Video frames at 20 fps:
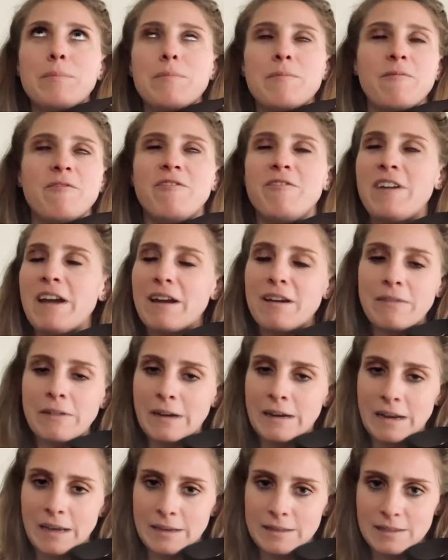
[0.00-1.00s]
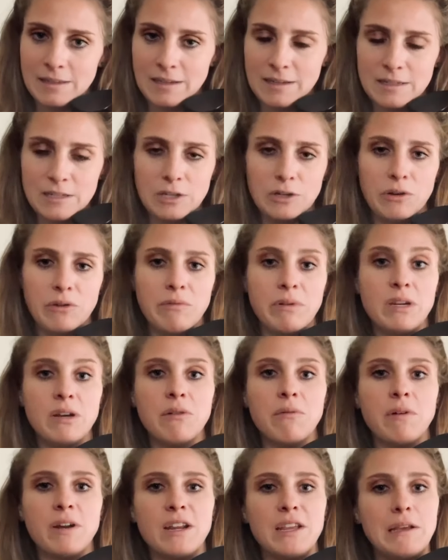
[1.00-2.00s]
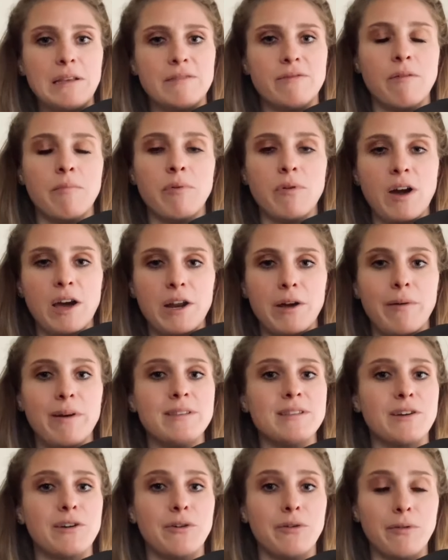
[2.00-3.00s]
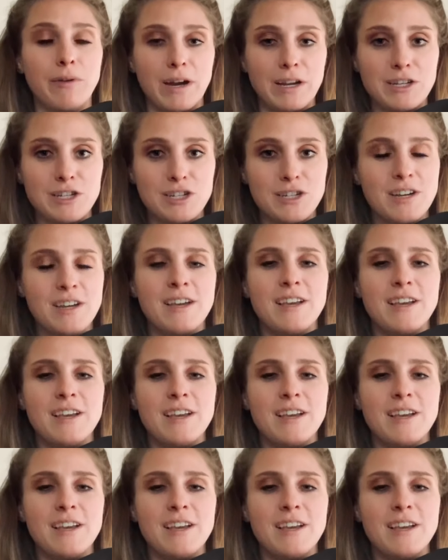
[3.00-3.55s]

very, very nicely in tune, we don't want to use vibrato as a crutch.